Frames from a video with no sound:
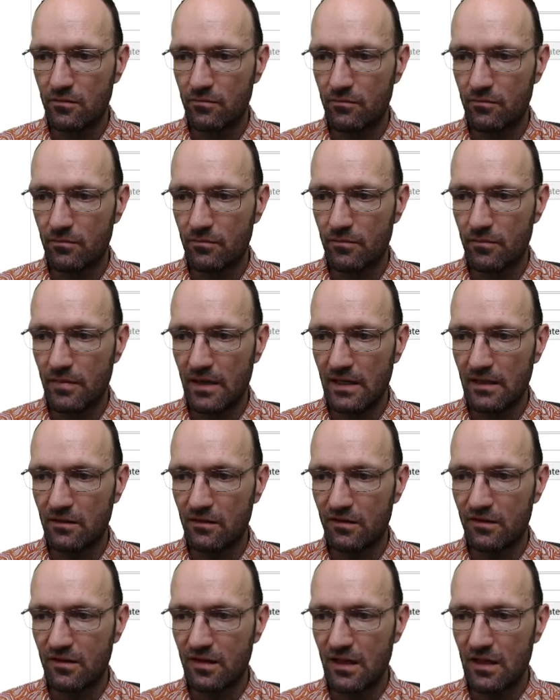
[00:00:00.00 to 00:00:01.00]

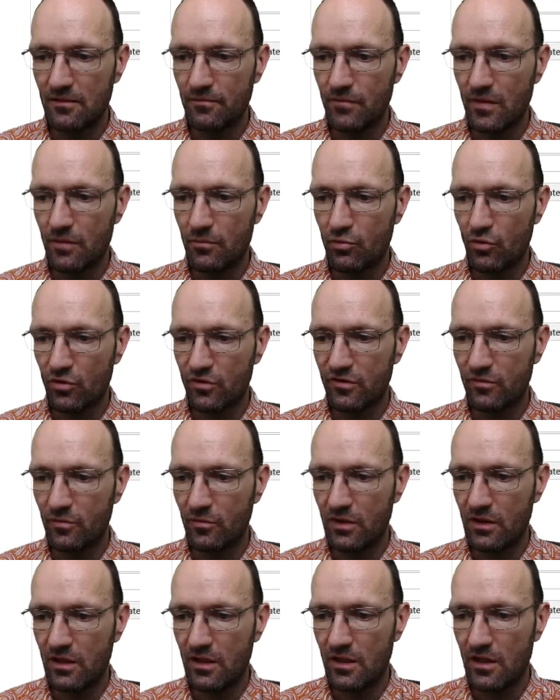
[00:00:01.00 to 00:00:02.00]
-10
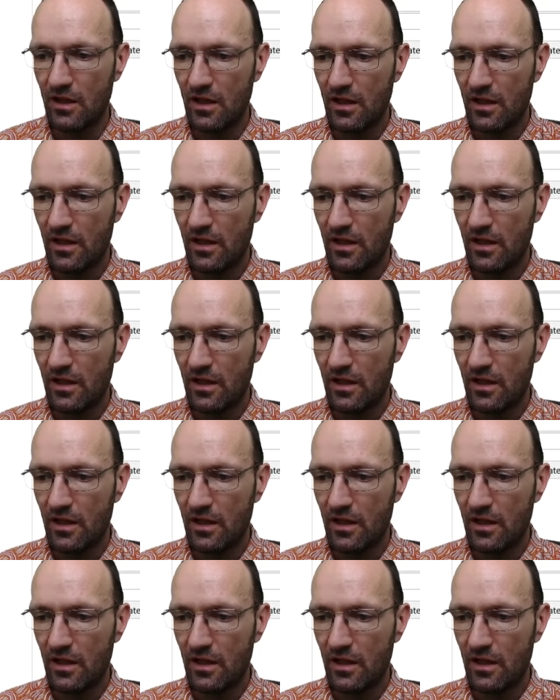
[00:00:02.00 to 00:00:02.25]
approximately.